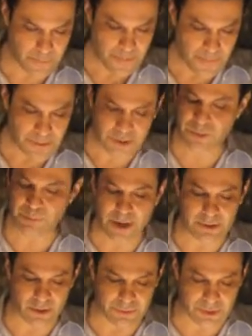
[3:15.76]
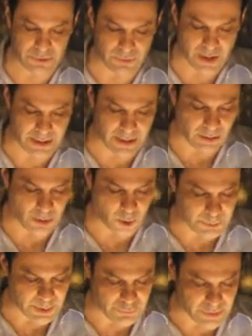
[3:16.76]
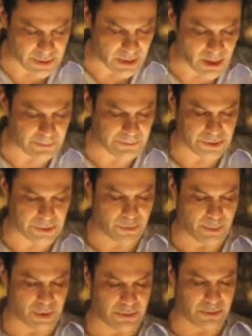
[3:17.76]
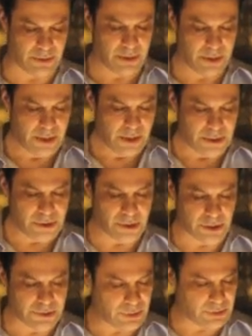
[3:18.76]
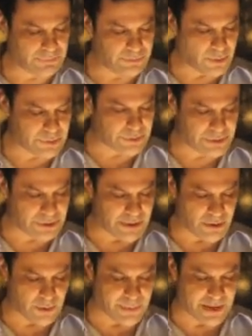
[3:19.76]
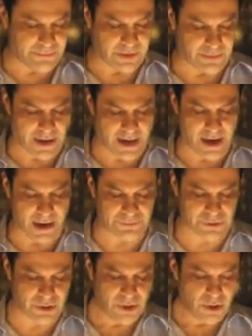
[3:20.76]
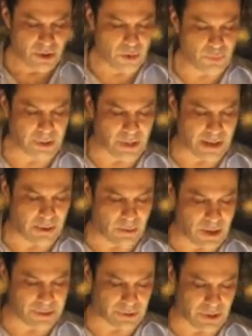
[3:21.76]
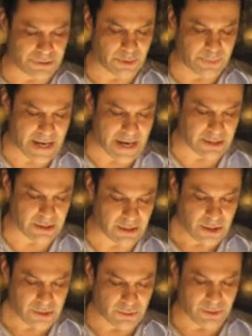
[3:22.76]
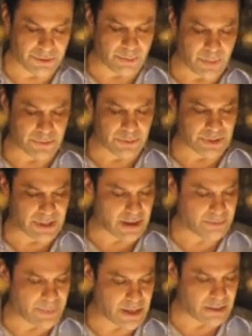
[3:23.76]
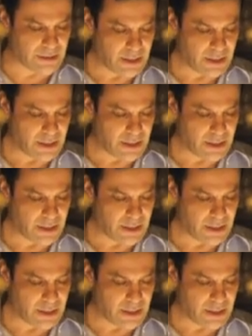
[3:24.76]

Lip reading: Despite all this, Raquel hoped to bring comfort to her mother. She also looked forward to seeing her bevy of halves, who would likewise also be heading toward their mother's deathbed.